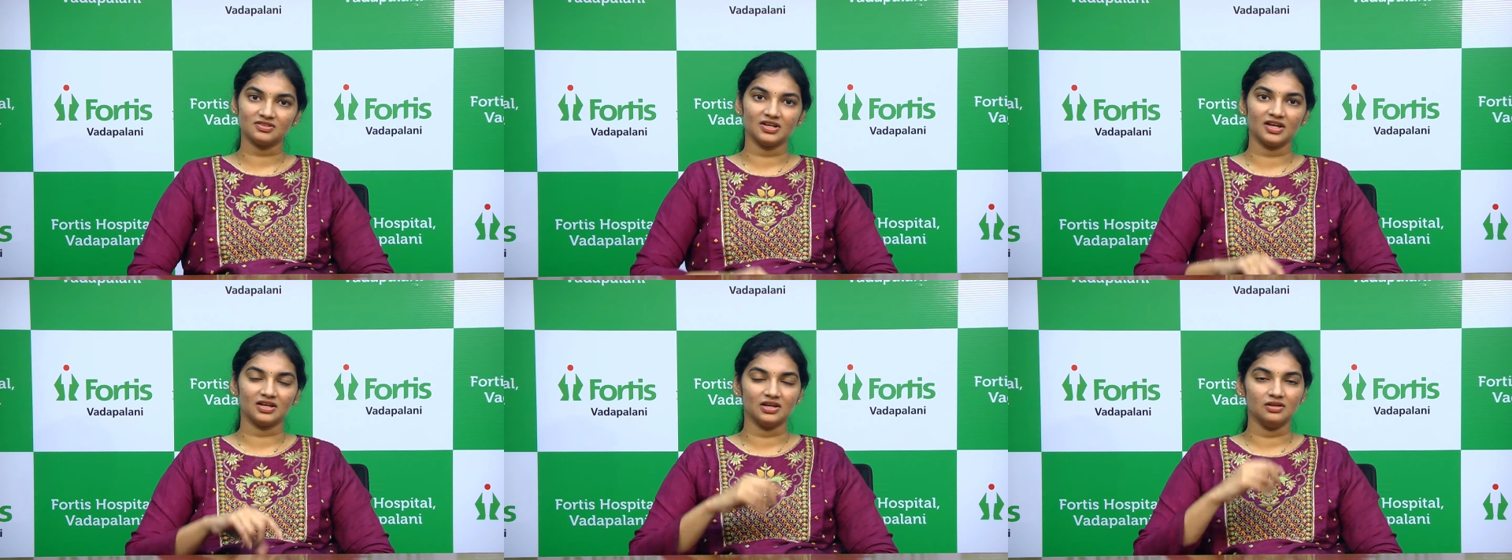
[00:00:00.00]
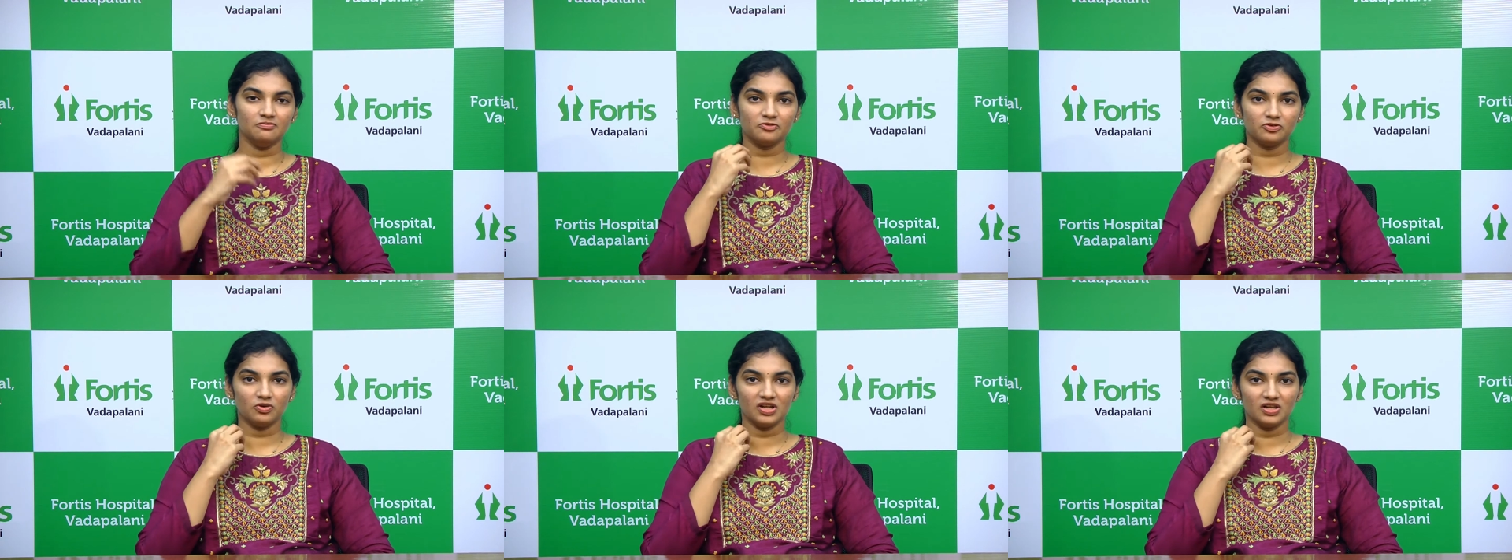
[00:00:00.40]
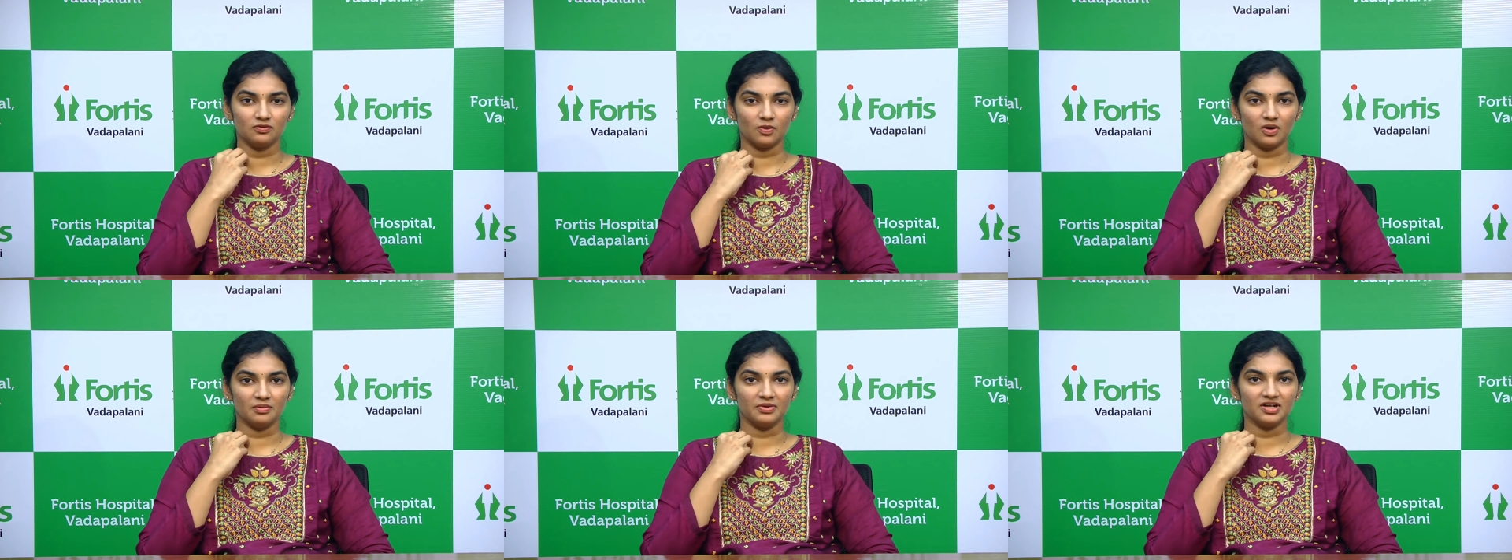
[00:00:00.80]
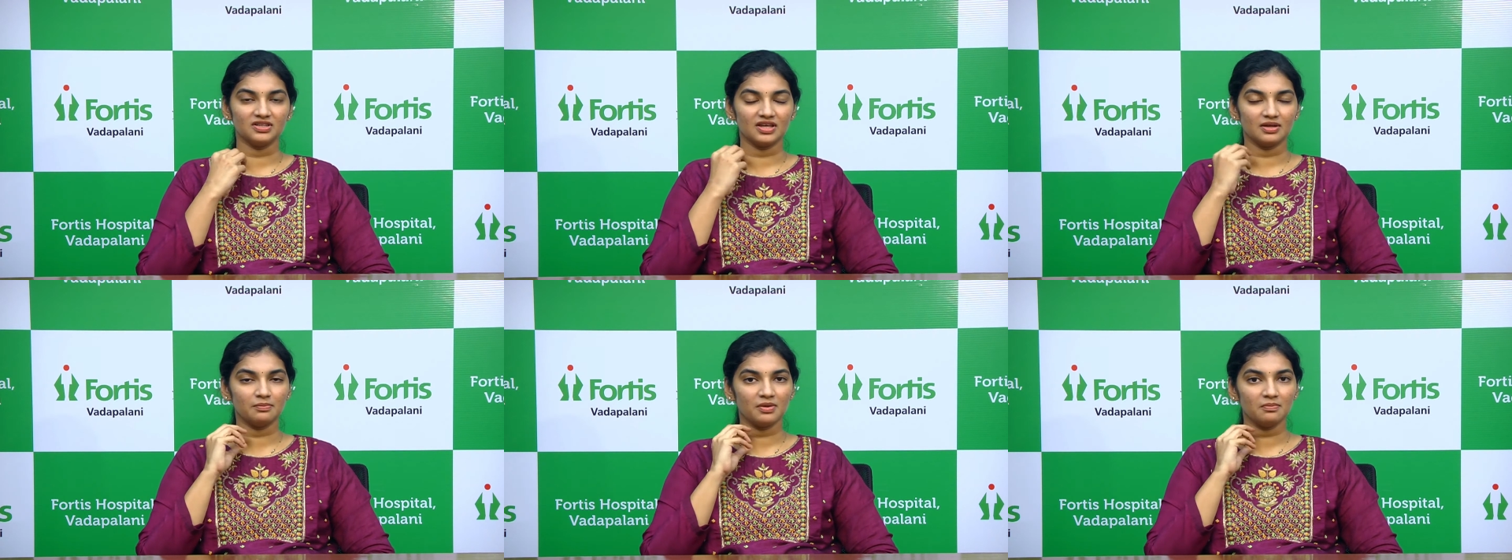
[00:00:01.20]
like lymph node involvement,
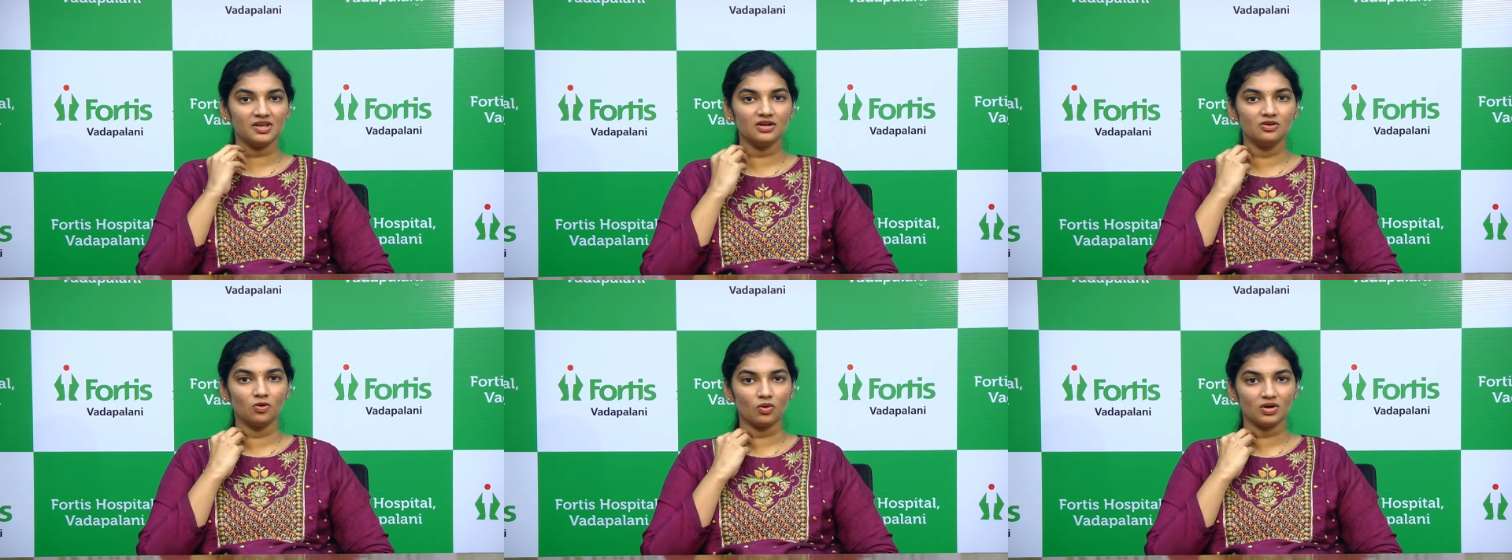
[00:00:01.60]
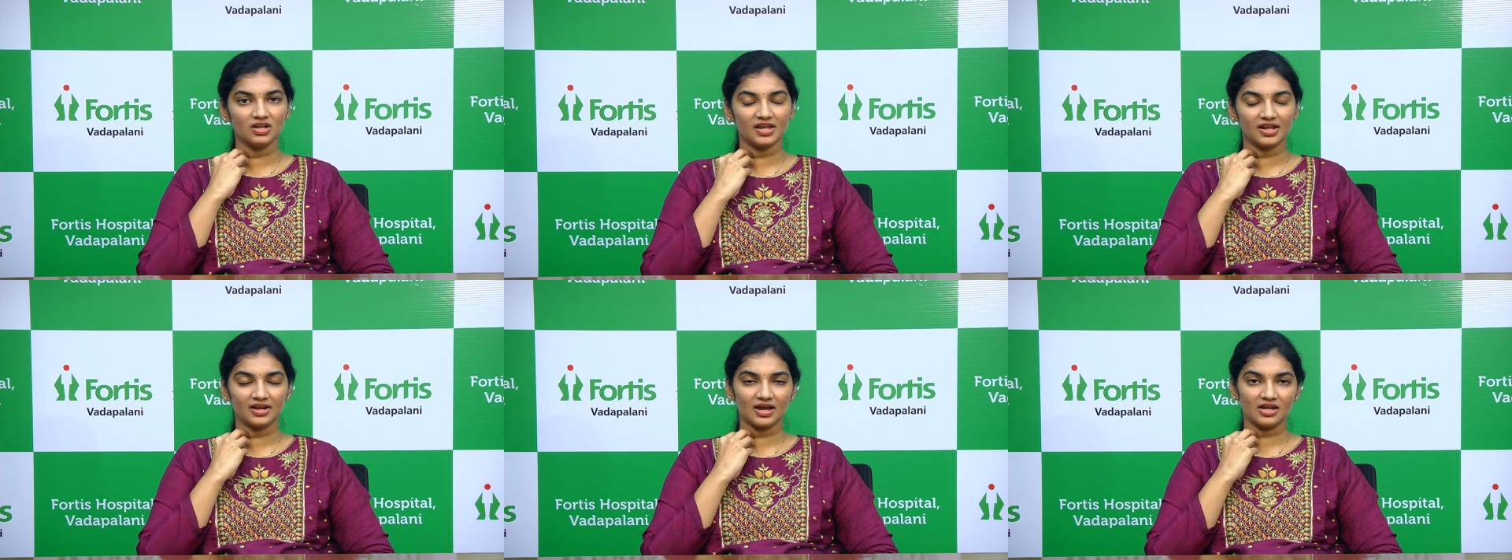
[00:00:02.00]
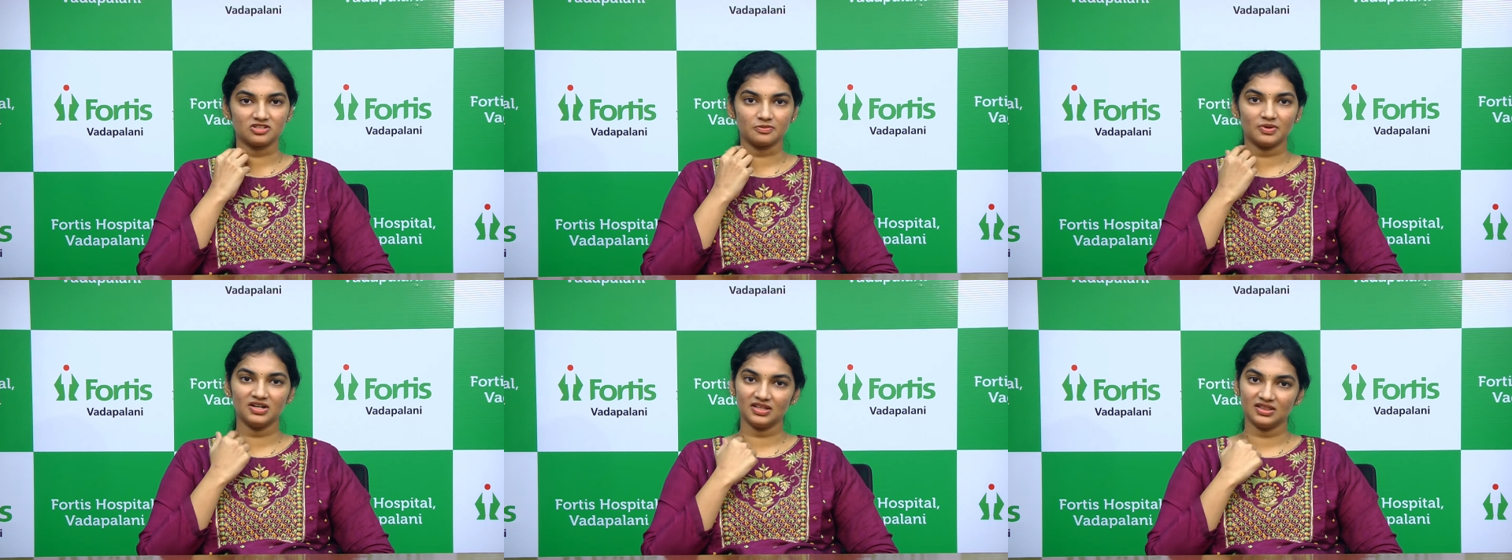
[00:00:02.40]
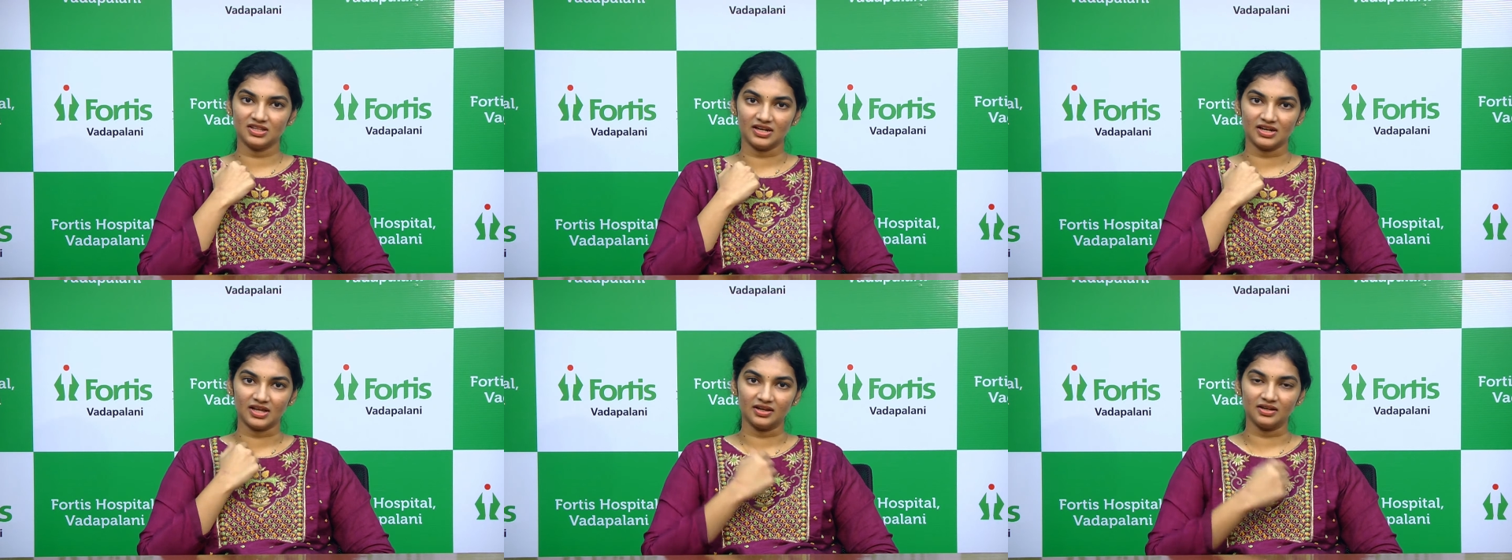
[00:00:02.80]
there may be nodal enlargement in
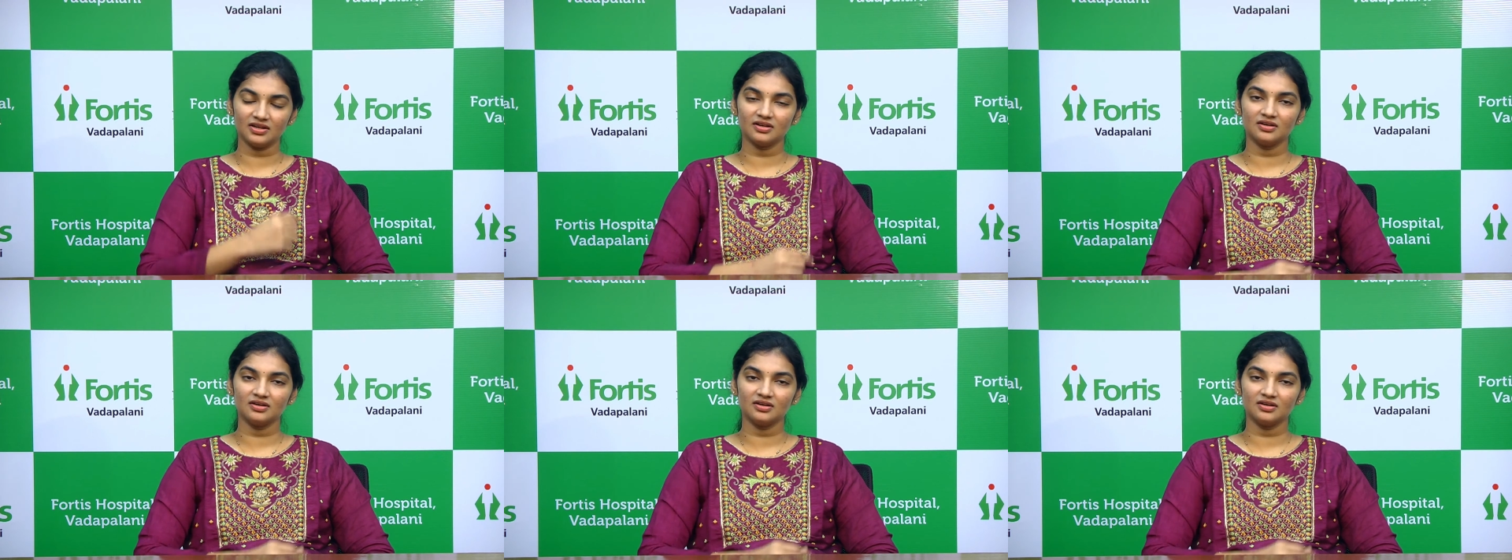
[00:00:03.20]
the neck.